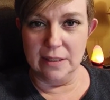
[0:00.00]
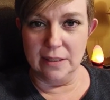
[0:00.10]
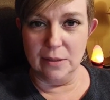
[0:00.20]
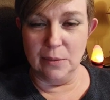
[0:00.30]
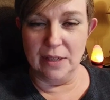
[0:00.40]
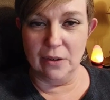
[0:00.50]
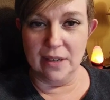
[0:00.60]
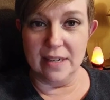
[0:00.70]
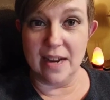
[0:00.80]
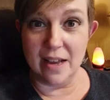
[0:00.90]
went
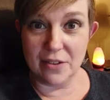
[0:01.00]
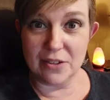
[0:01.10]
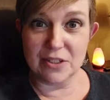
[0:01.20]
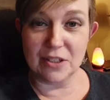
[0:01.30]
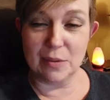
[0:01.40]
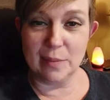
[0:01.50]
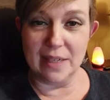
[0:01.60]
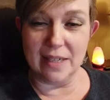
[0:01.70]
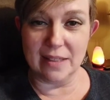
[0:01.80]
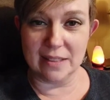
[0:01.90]
on another Zoom
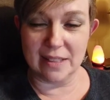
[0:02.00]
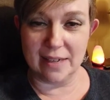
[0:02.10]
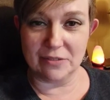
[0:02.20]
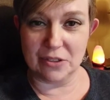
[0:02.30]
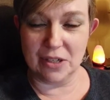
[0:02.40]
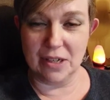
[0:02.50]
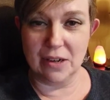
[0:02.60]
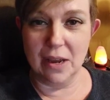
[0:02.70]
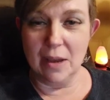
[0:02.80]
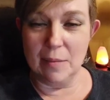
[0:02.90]
meeting this
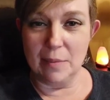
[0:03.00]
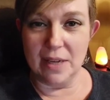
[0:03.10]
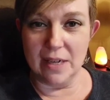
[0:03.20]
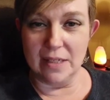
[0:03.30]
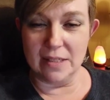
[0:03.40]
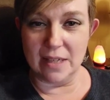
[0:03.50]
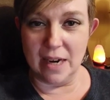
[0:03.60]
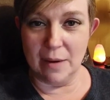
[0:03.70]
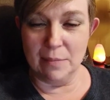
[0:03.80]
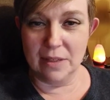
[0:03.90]
afternoon because
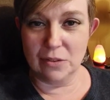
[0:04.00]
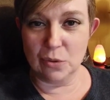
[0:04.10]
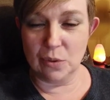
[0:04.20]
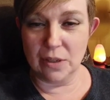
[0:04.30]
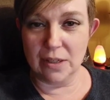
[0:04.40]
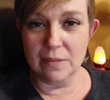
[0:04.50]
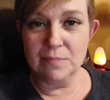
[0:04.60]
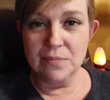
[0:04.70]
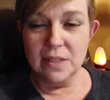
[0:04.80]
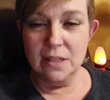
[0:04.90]
I mentor
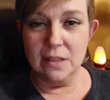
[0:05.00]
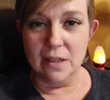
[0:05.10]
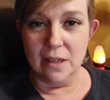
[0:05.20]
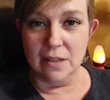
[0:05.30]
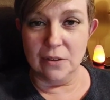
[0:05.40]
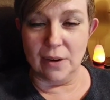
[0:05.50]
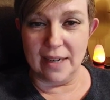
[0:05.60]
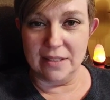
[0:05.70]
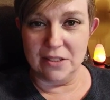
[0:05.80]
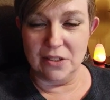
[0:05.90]

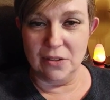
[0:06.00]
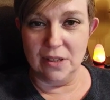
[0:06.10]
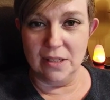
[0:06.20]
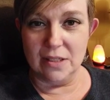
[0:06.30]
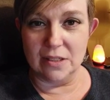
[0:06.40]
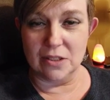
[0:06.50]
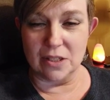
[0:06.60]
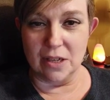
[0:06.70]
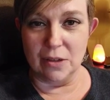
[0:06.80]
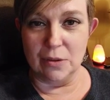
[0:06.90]
grad students.
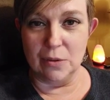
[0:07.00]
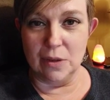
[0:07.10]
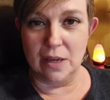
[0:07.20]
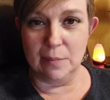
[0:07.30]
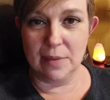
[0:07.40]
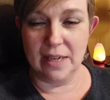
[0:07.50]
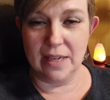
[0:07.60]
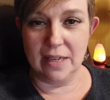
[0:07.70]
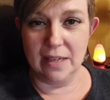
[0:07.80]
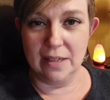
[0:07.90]
So
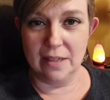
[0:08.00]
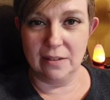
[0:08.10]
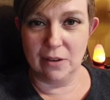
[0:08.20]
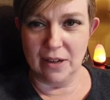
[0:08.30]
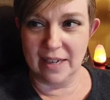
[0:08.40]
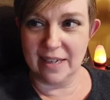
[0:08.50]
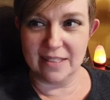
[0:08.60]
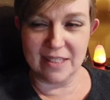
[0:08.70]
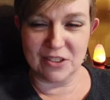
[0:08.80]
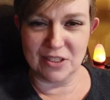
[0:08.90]
me, or I
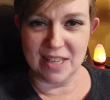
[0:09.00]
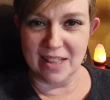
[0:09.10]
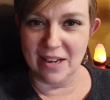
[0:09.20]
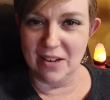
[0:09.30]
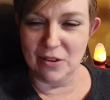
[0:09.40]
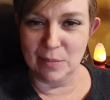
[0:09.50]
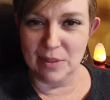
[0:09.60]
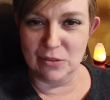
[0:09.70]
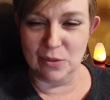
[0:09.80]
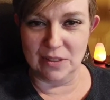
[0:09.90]
guess I should say the other
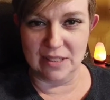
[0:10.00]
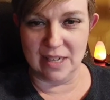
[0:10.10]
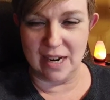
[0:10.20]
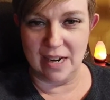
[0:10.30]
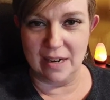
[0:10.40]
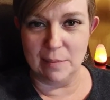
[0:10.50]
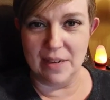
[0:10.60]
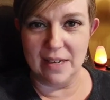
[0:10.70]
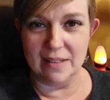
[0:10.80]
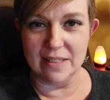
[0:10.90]
mentors and I, had a
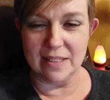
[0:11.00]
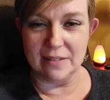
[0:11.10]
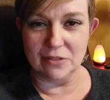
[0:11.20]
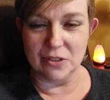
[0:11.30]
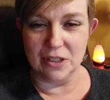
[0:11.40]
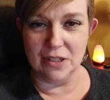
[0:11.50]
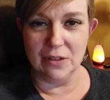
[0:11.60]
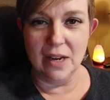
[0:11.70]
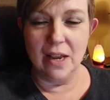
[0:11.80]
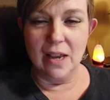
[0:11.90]
meeting this
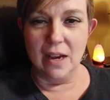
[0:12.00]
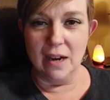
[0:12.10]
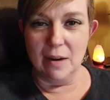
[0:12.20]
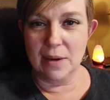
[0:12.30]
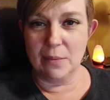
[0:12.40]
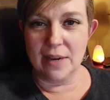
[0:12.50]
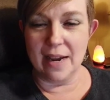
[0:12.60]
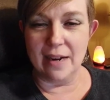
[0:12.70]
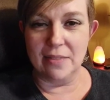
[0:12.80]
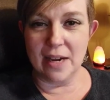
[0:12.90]
afternoon, and we
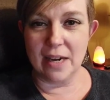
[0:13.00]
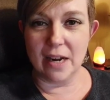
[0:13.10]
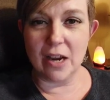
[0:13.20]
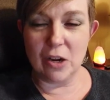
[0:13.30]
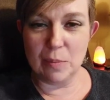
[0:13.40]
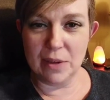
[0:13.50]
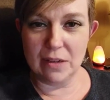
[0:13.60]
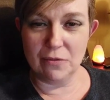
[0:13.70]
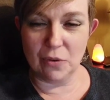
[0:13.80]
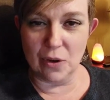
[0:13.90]
had that
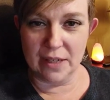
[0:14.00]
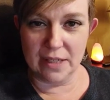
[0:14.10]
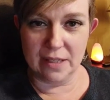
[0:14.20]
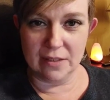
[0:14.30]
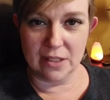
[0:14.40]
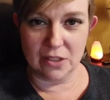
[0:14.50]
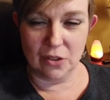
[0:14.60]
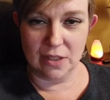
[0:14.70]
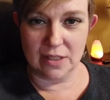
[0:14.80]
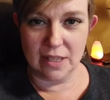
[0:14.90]
open for any of the
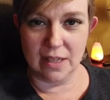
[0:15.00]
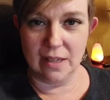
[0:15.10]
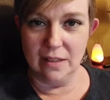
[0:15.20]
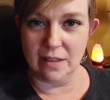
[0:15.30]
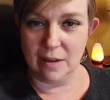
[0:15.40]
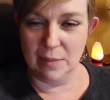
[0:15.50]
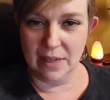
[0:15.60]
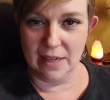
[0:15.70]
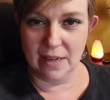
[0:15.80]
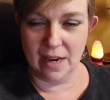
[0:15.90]
students that needed to come
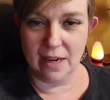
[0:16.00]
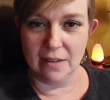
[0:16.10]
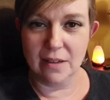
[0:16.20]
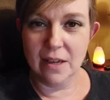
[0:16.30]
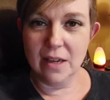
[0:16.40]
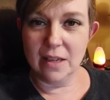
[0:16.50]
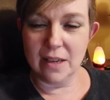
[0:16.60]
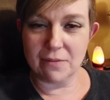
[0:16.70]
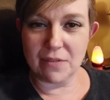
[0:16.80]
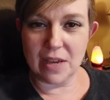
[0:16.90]
in and
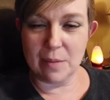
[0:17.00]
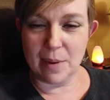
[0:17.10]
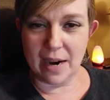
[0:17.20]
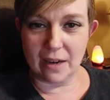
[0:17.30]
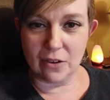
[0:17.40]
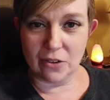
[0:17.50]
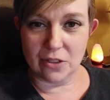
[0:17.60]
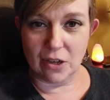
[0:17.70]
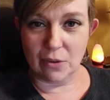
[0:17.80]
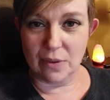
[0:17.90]
get feedback or
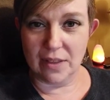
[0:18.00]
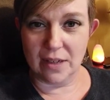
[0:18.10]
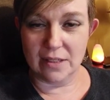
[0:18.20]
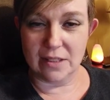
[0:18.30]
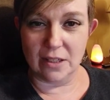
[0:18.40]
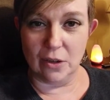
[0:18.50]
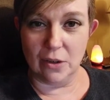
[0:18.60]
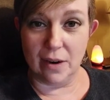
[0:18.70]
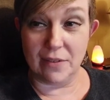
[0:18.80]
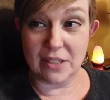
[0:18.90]
talk with us.
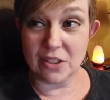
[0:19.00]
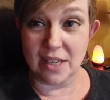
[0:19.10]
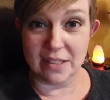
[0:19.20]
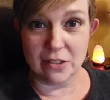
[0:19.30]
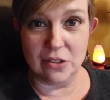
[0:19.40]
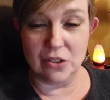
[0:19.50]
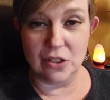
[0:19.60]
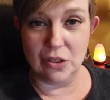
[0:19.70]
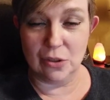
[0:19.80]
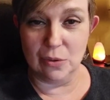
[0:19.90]
So I've actually had
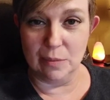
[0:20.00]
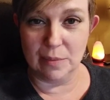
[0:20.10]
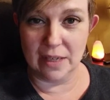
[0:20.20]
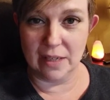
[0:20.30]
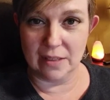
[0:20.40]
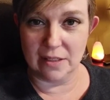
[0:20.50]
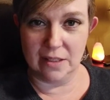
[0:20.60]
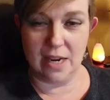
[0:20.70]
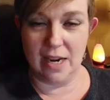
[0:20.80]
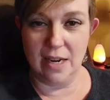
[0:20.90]
two meetings
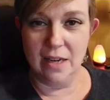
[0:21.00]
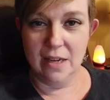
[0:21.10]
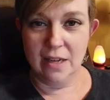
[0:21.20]
today.